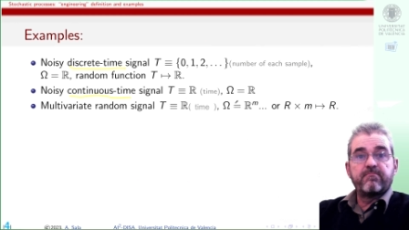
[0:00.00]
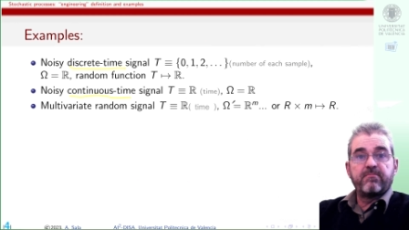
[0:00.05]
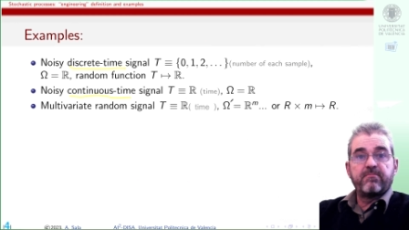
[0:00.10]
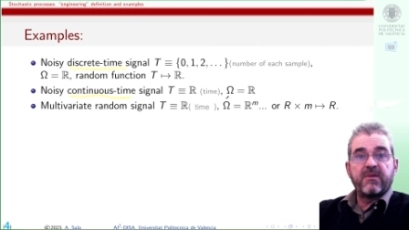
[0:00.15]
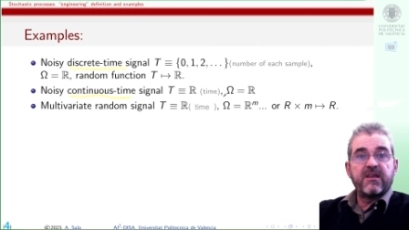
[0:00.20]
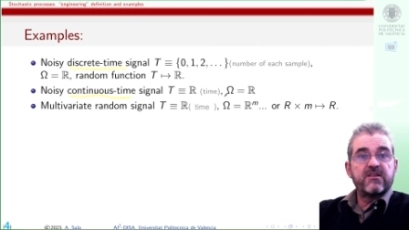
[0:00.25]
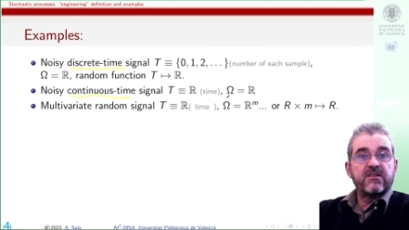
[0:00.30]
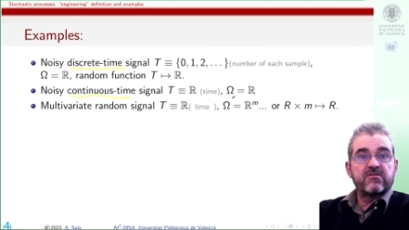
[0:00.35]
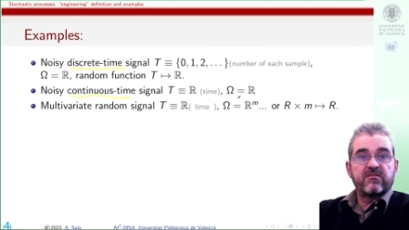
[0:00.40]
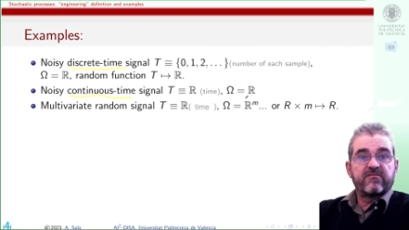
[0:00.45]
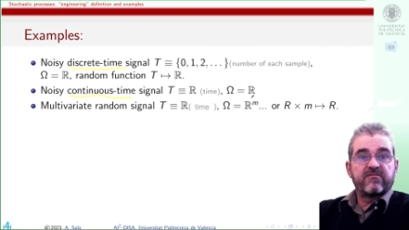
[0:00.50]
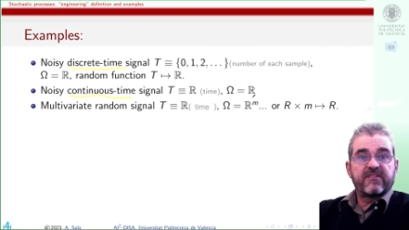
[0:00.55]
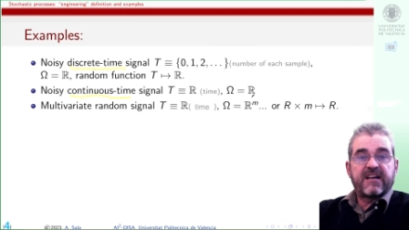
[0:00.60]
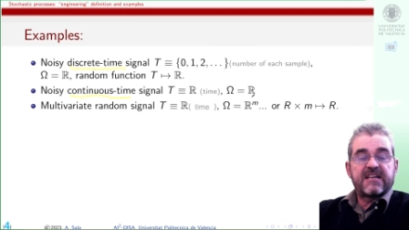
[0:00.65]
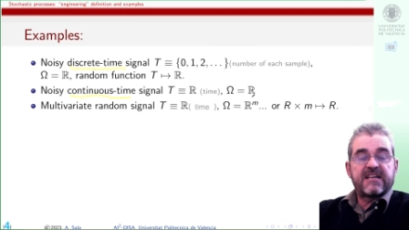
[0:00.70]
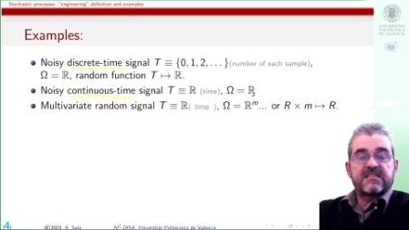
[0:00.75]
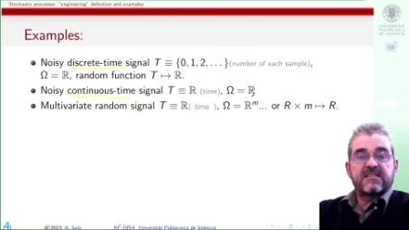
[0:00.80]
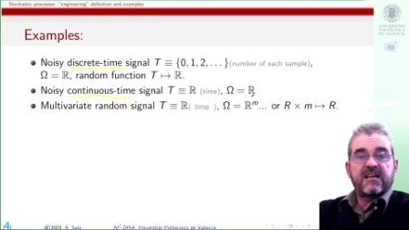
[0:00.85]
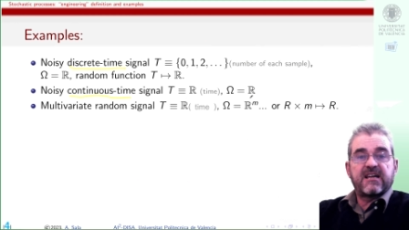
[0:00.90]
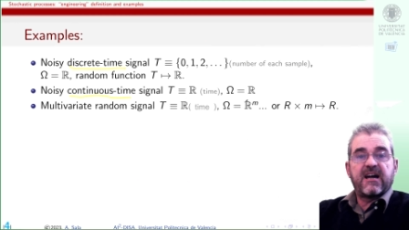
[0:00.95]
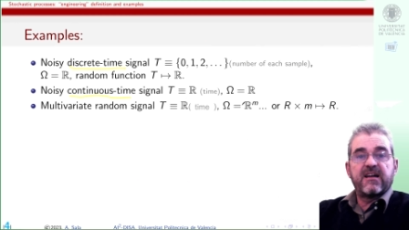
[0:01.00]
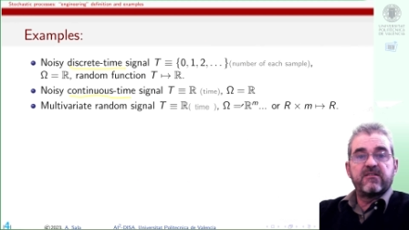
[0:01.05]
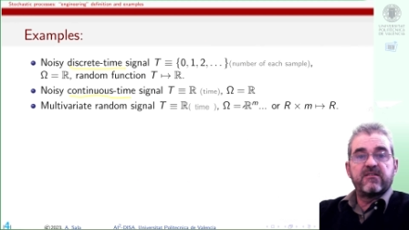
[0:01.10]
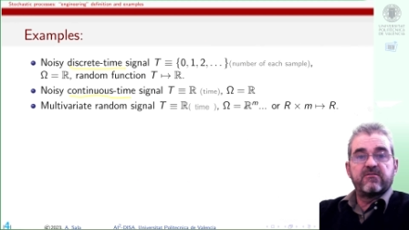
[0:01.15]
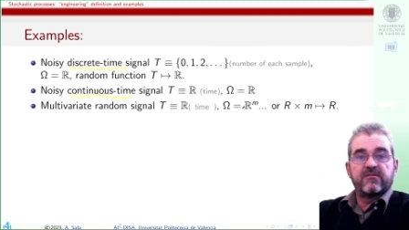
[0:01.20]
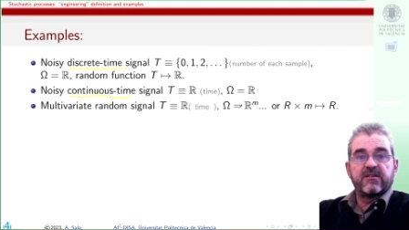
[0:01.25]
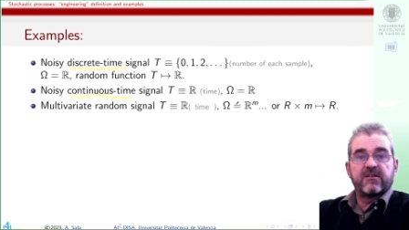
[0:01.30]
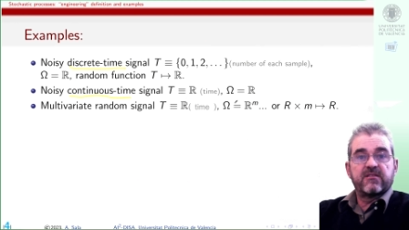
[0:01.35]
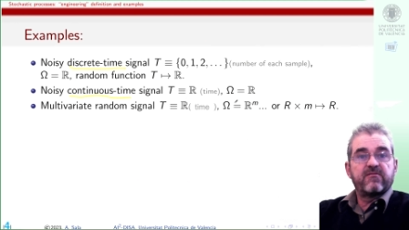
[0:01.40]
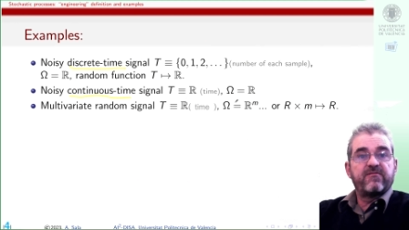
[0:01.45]
piece of cast
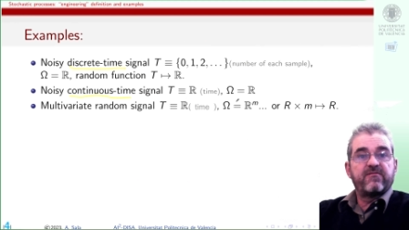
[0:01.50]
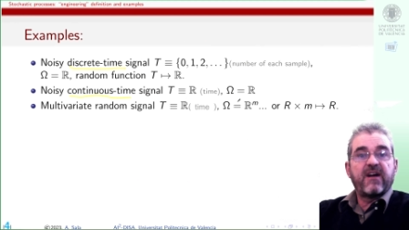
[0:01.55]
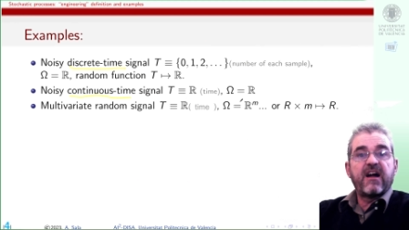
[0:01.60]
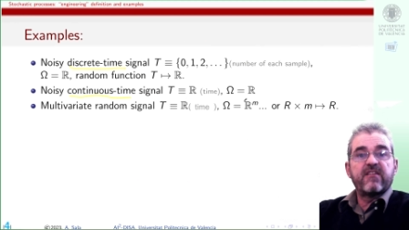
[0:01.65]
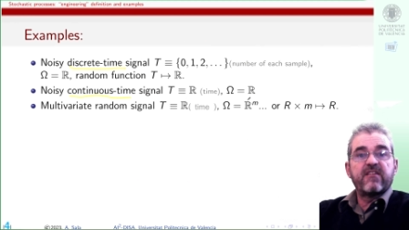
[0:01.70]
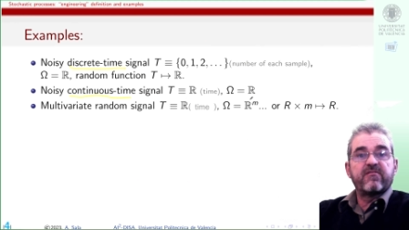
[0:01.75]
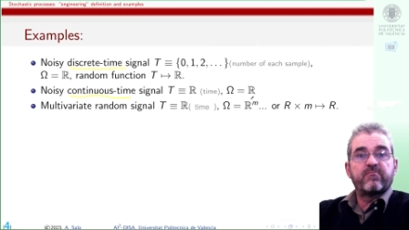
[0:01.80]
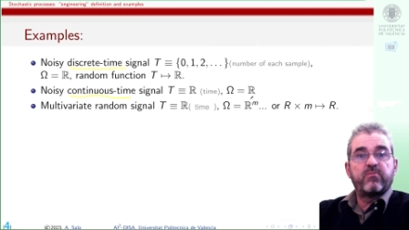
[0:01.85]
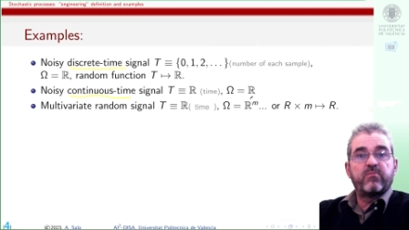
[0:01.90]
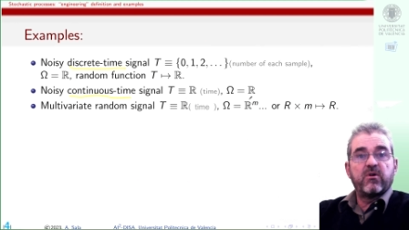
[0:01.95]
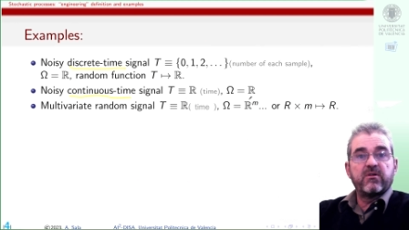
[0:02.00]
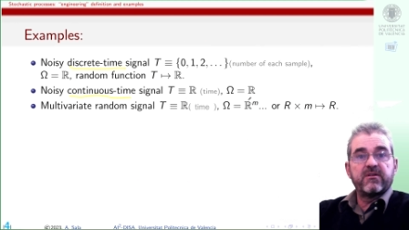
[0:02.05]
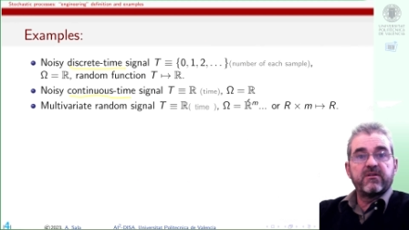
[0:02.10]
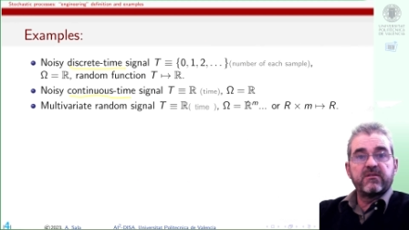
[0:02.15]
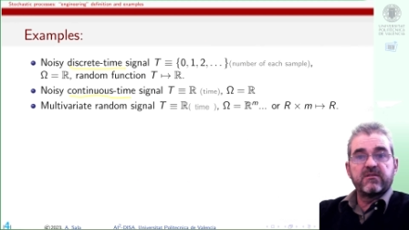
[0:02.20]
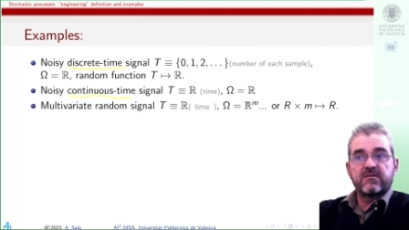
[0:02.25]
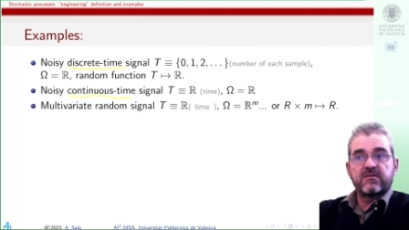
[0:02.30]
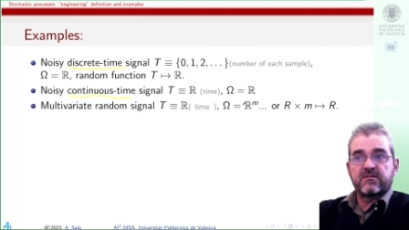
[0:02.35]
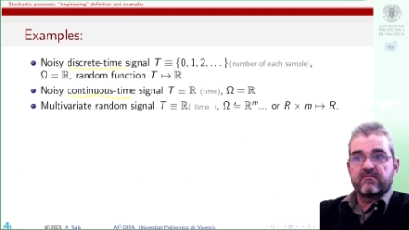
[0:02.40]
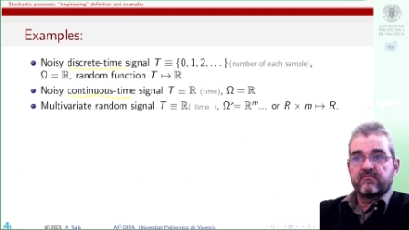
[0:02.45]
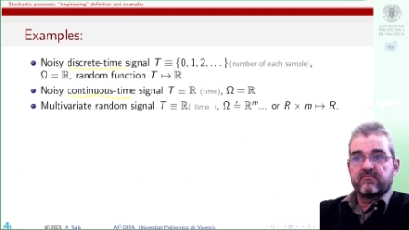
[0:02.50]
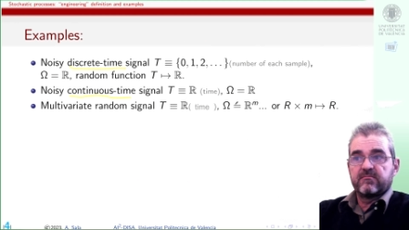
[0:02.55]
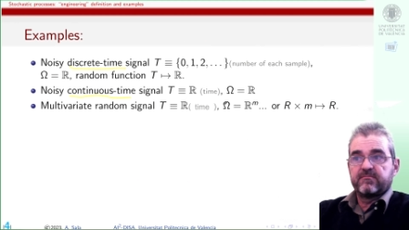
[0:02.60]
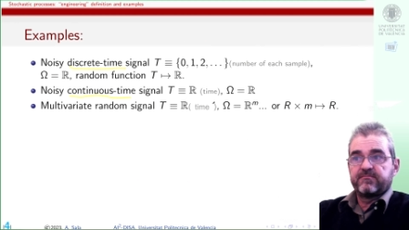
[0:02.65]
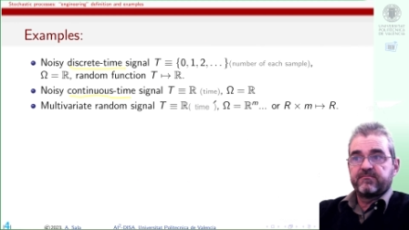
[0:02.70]
iron at 5 points.